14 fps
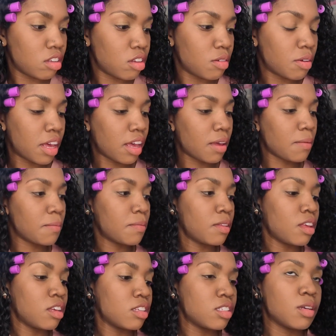Okay.
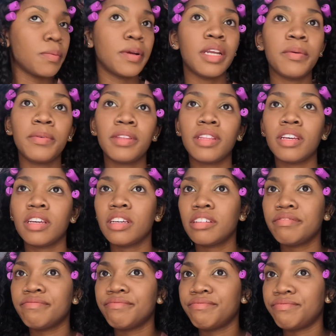So we're done with the
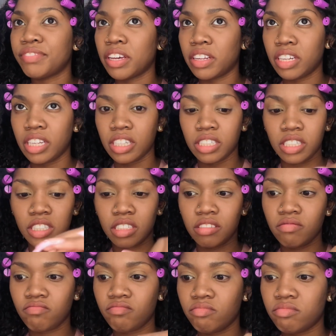foundation.
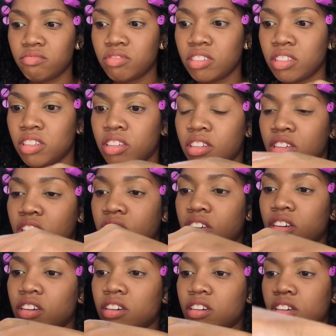
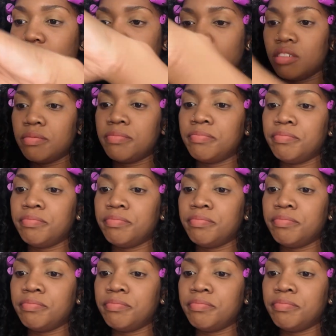Now